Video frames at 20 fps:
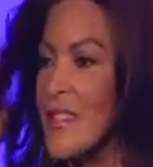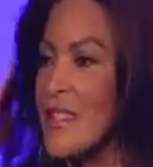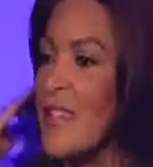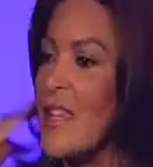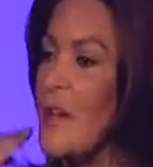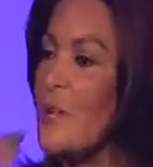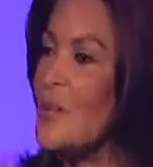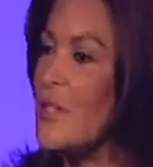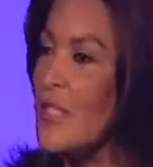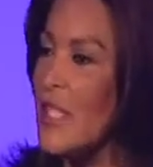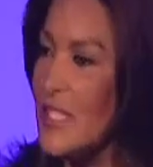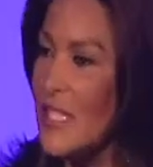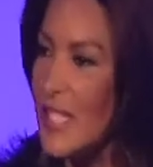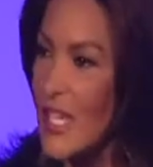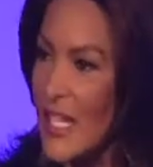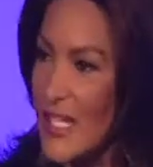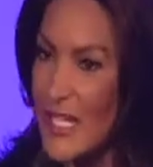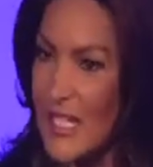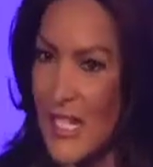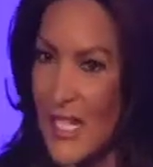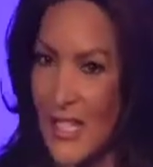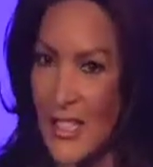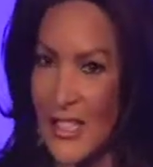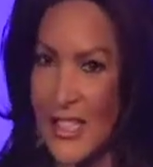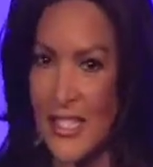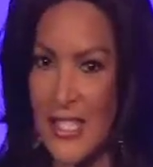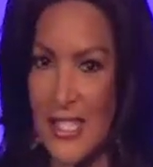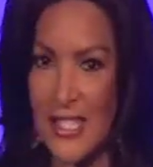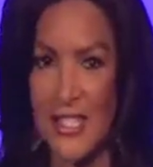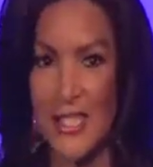Some
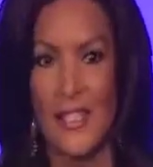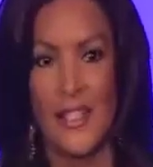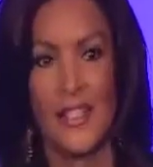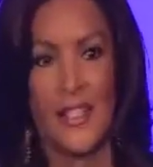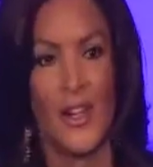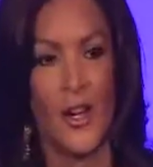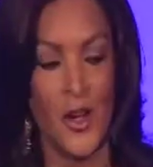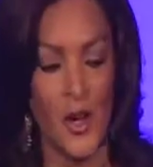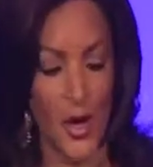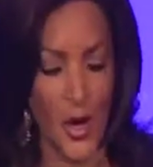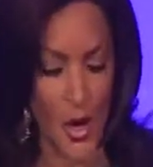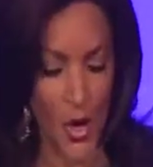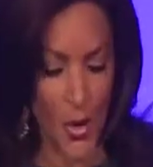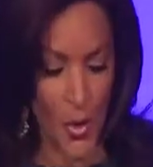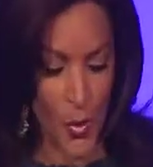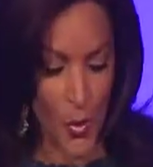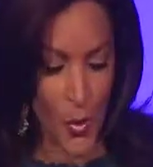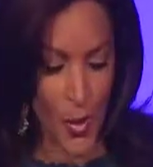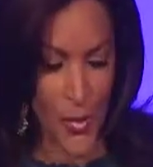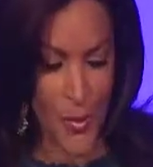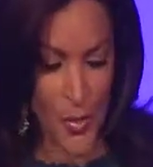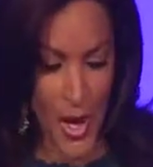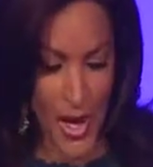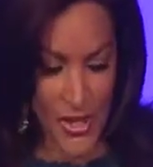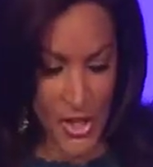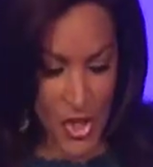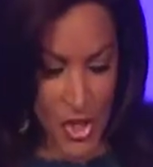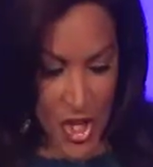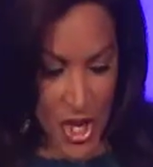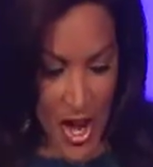statistics. We
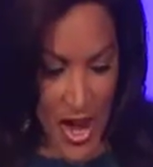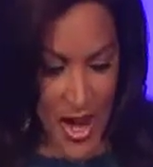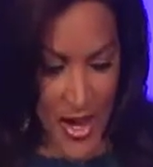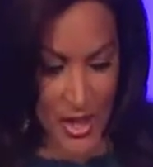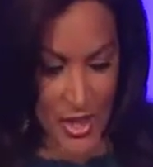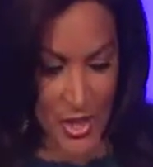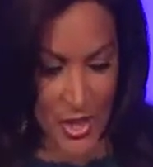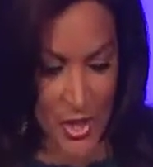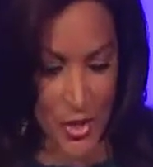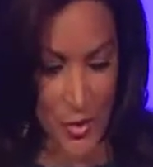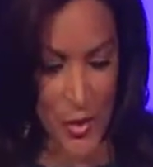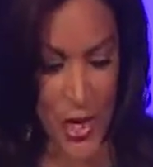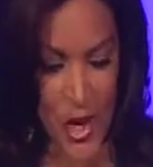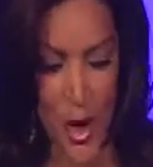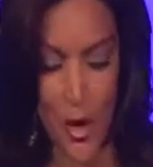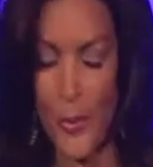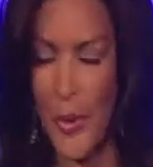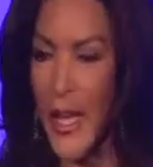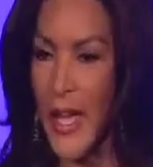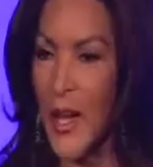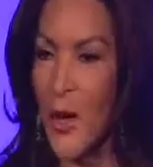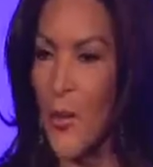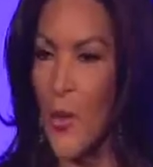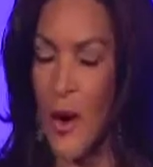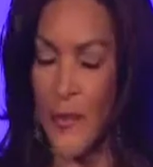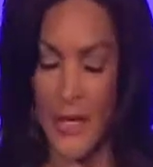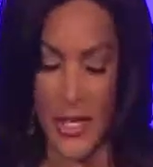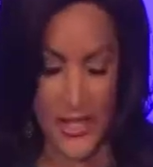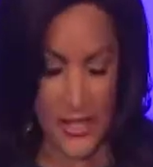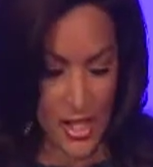must change. We know being a
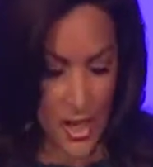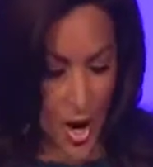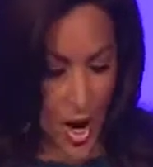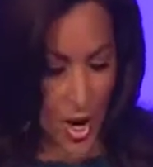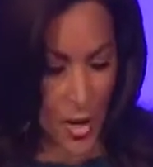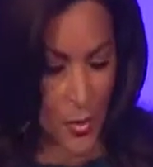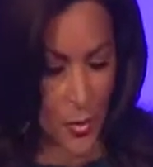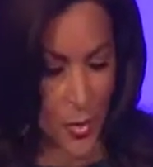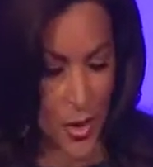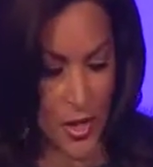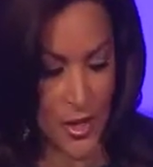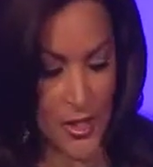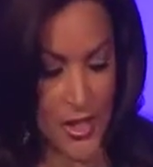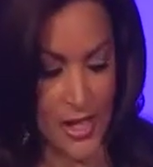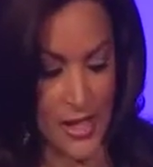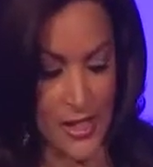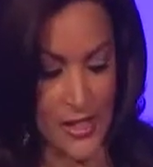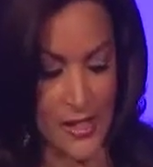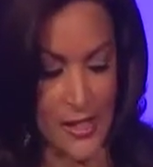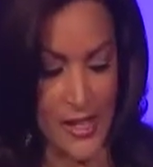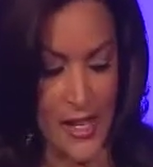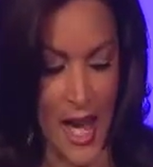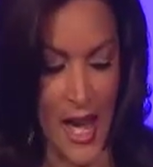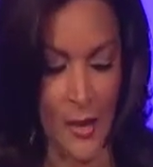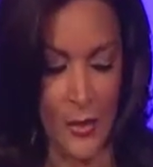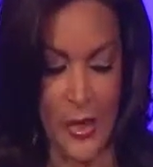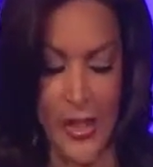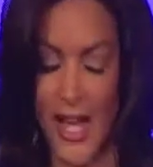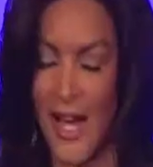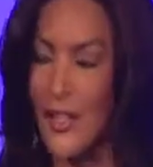woman is hard work and it's
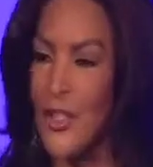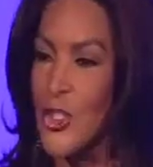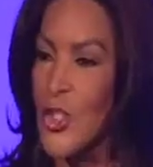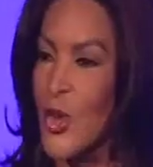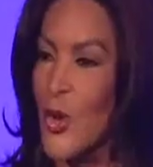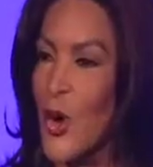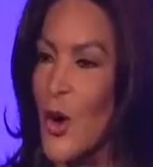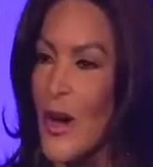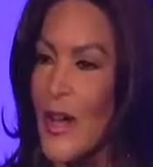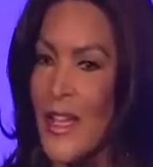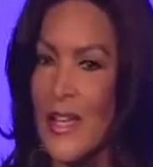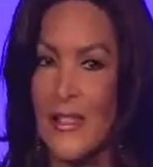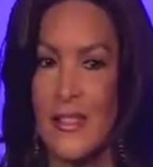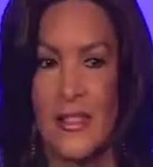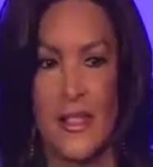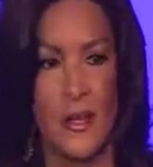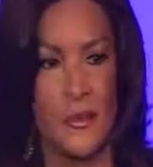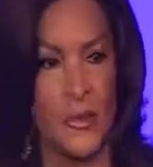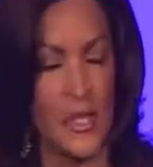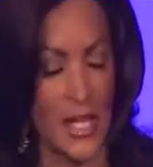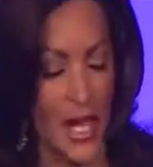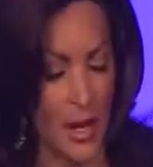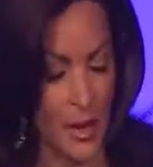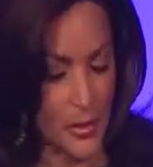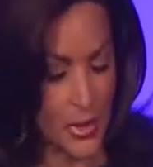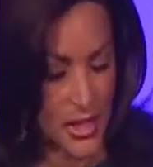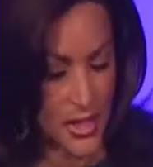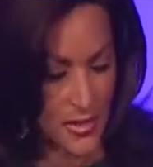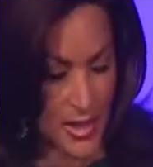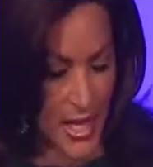not without joy and
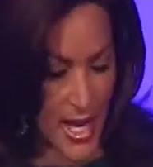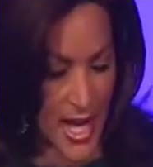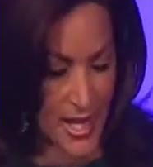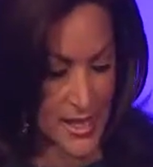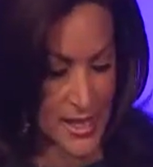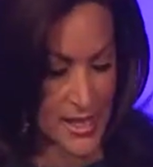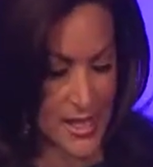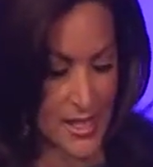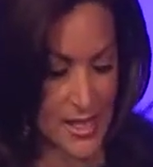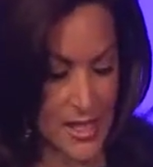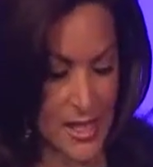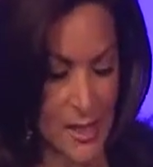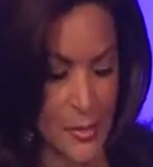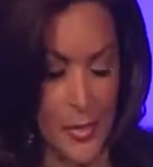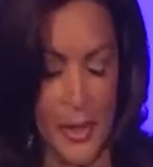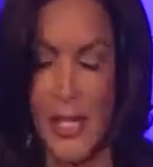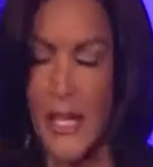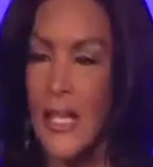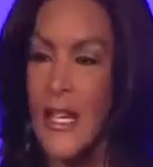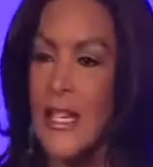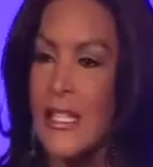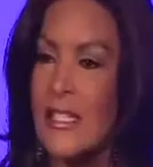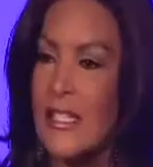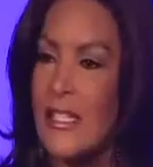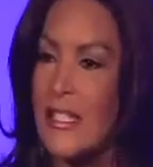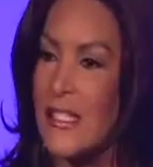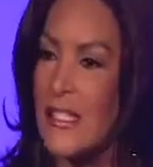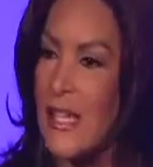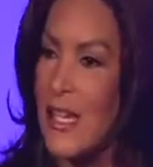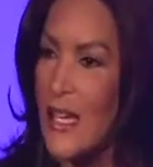sometimes even ecstasy, but it is
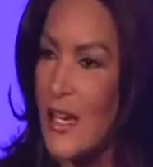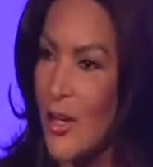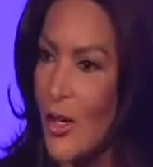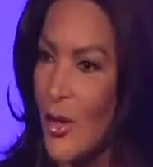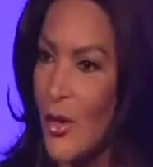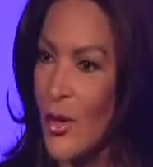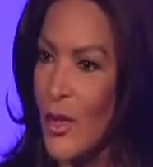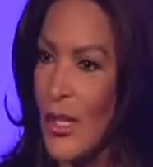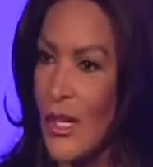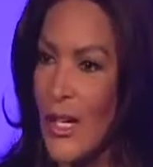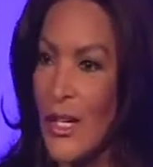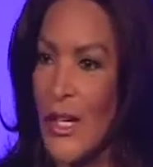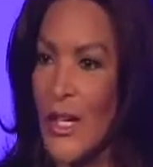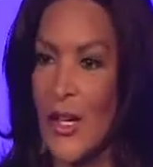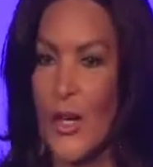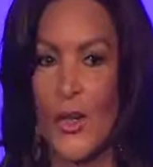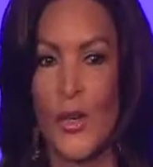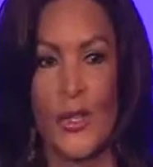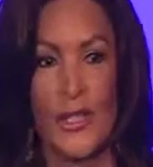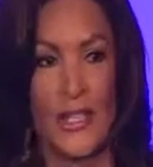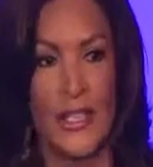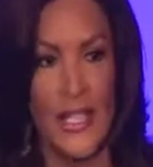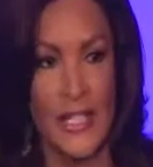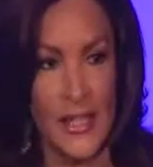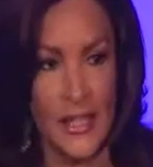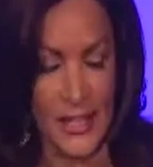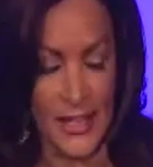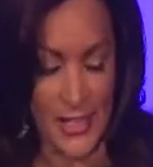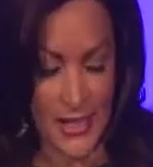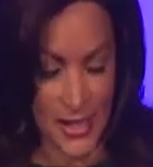still
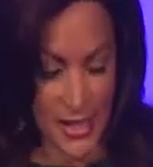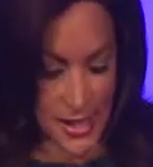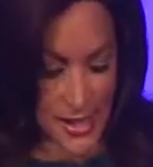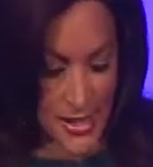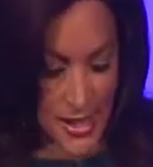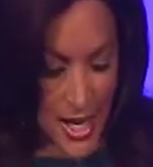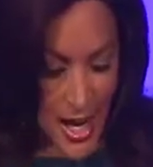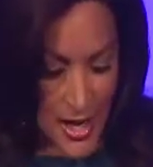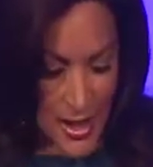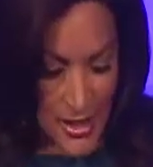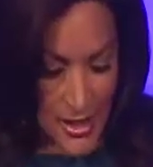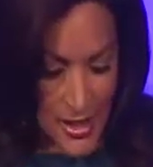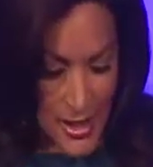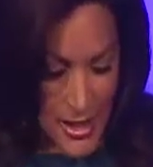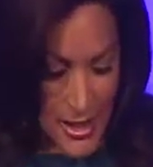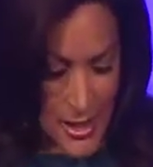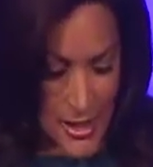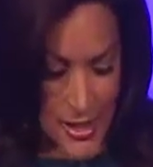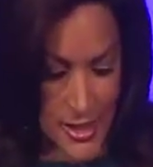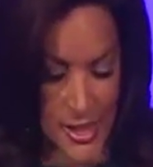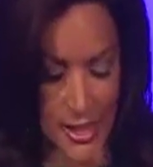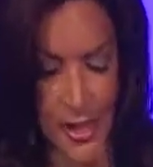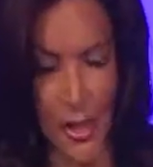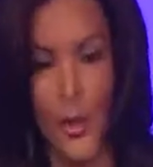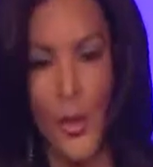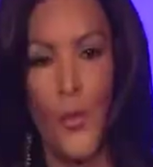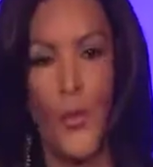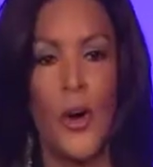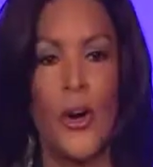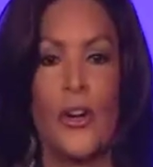relentless,
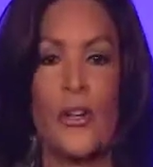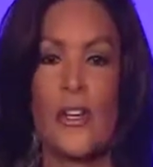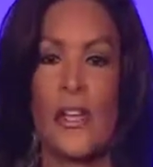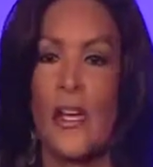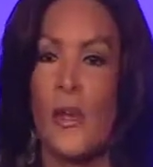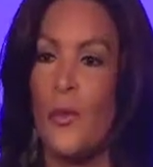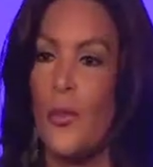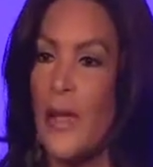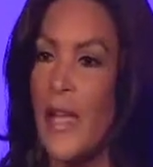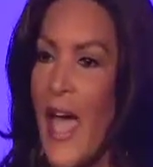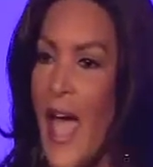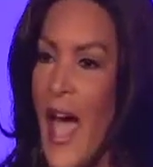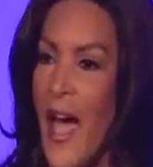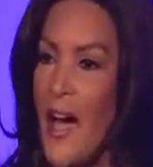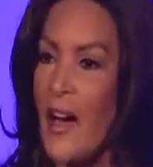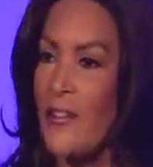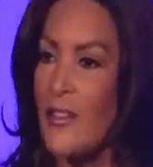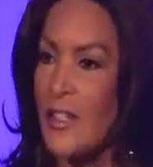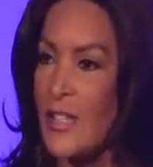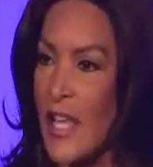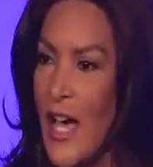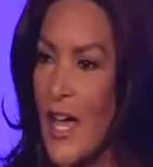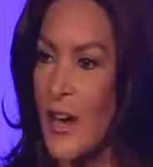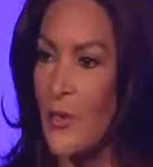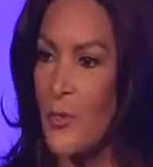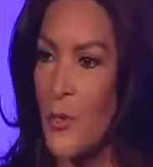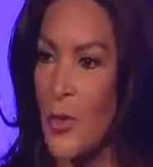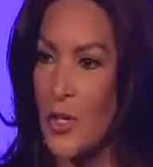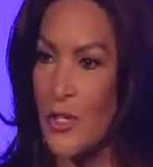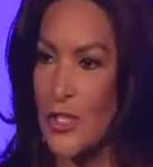unending work, and we have a lot
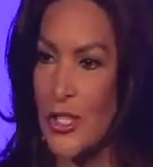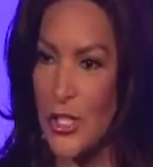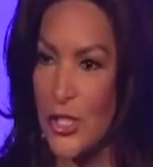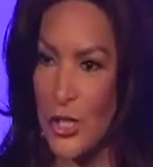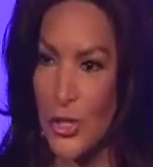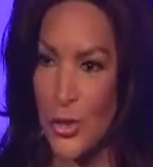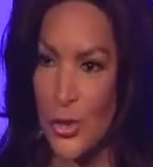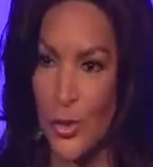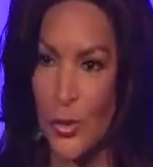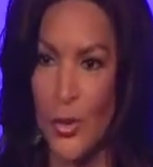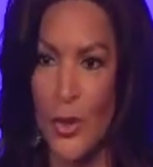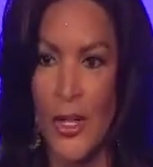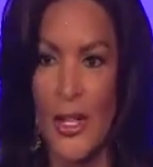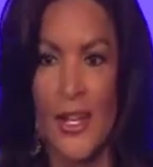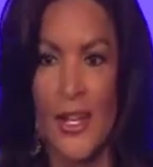of work to do.